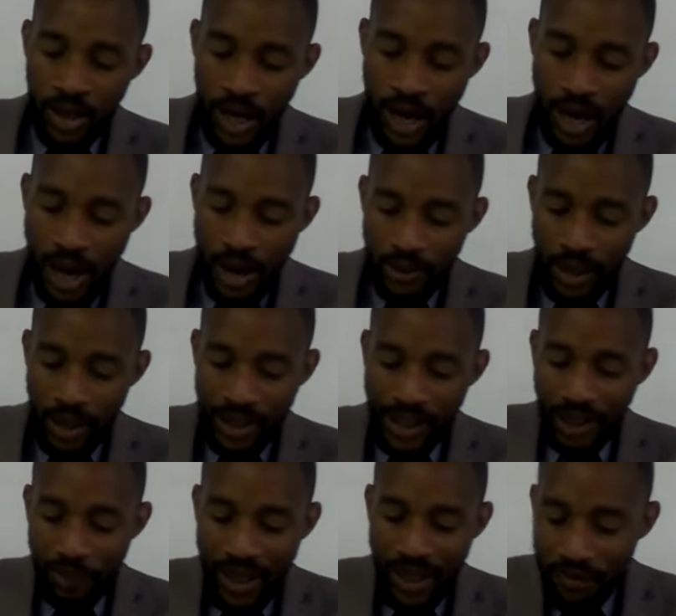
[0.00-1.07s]
Uh,
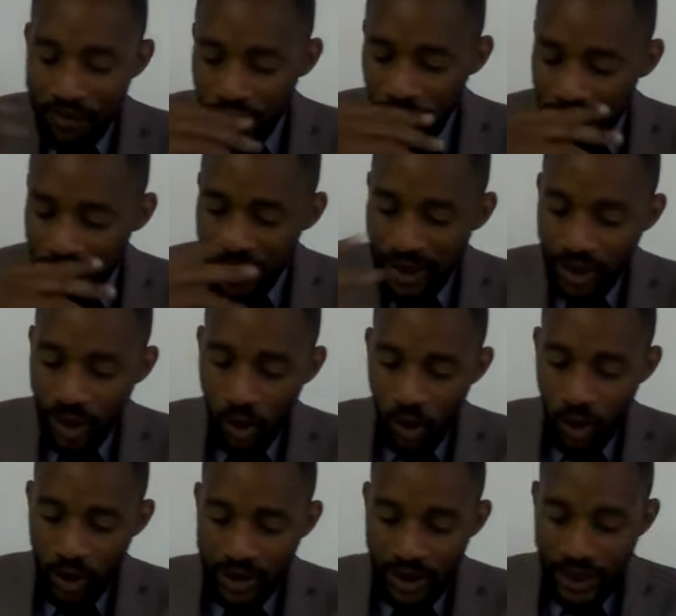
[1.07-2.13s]
another benefit of fearing the
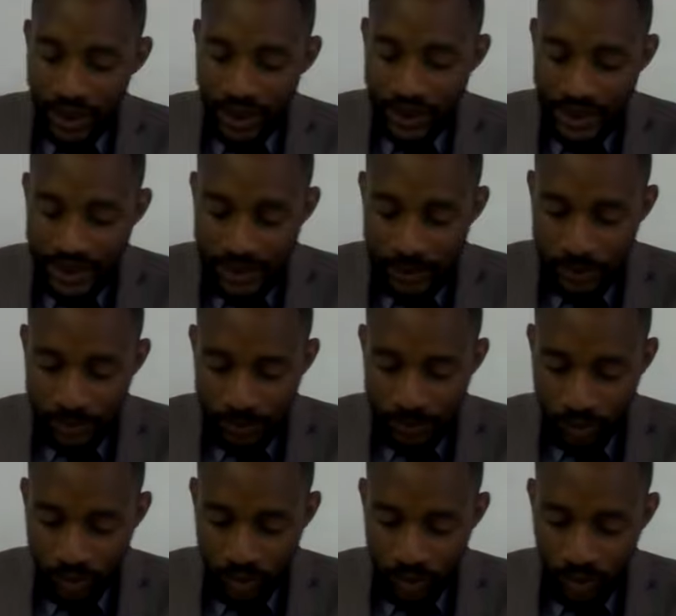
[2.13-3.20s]
Lord is
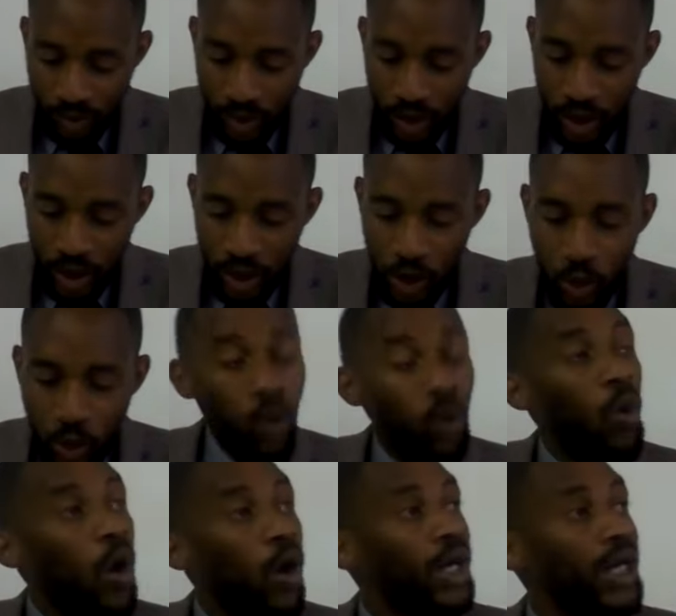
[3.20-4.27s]
you will
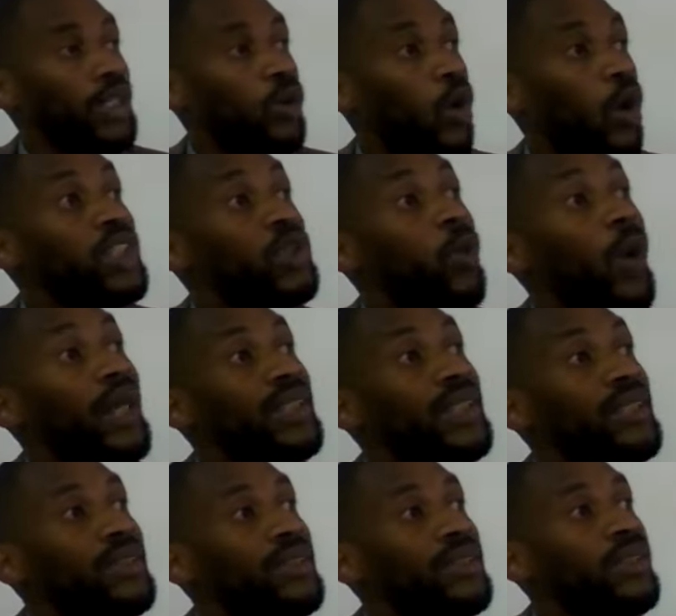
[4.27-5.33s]
walk in God's what?
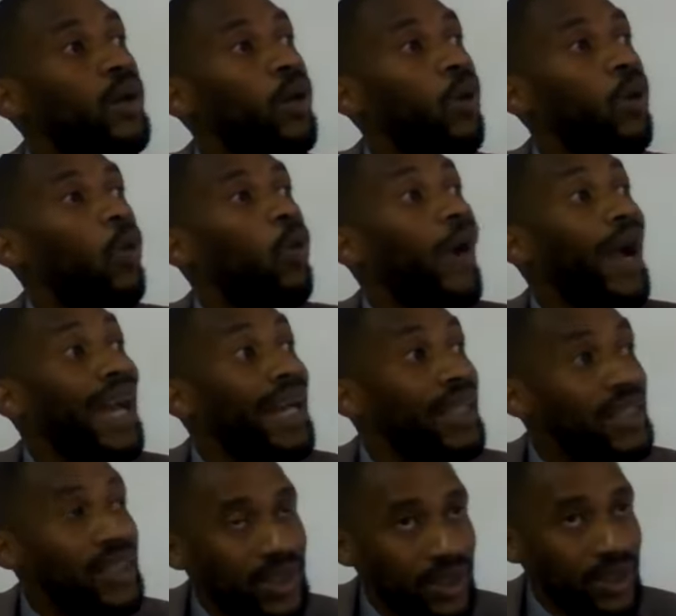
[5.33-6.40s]

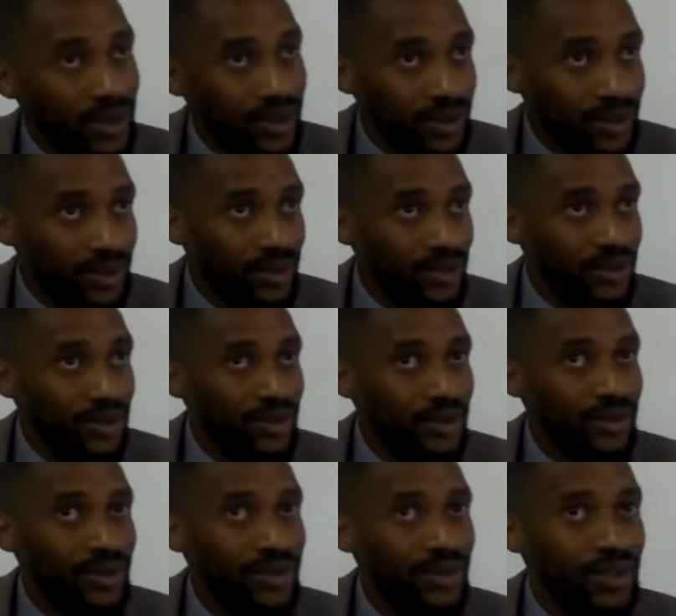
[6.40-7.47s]
Ways.
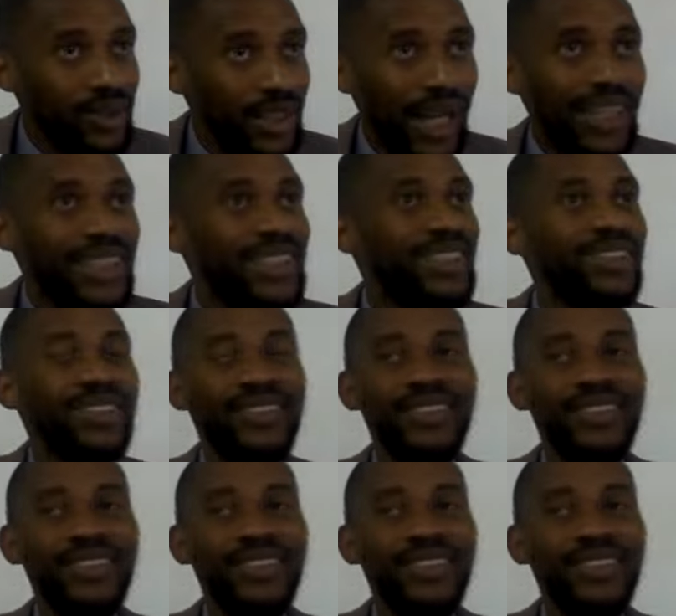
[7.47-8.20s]
Guys,